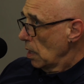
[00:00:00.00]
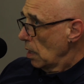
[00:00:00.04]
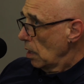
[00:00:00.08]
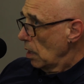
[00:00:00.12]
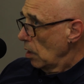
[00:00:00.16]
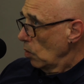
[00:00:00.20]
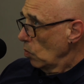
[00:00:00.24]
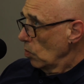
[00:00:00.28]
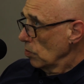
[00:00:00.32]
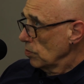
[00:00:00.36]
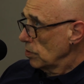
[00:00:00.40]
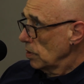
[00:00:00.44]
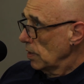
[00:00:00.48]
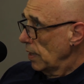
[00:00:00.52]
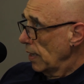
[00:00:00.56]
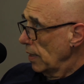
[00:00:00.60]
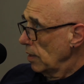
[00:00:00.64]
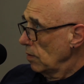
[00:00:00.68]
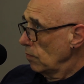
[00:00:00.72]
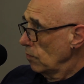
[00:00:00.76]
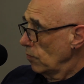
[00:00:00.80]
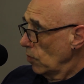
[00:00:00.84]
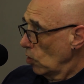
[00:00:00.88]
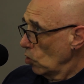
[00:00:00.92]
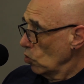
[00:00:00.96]
I want to get
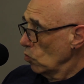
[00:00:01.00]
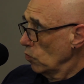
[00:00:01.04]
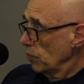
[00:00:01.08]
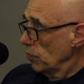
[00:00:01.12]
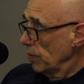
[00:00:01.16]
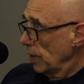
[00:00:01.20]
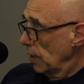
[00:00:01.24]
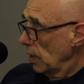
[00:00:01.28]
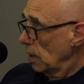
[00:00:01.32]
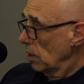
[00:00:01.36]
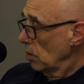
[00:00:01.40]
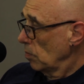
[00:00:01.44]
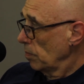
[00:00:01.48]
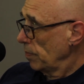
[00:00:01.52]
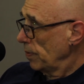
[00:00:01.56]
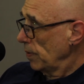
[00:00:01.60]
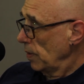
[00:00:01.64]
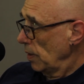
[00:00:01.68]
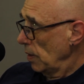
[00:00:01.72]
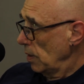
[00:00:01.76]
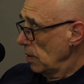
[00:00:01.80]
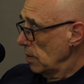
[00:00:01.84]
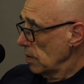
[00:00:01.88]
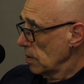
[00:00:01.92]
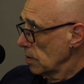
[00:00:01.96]
involved in
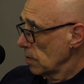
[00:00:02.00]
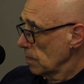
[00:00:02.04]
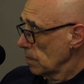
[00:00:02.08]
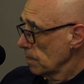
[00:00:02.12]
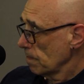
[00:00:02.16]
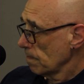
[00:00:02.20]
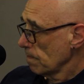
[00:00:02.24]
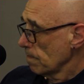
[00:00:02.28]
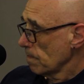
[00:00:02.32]
companies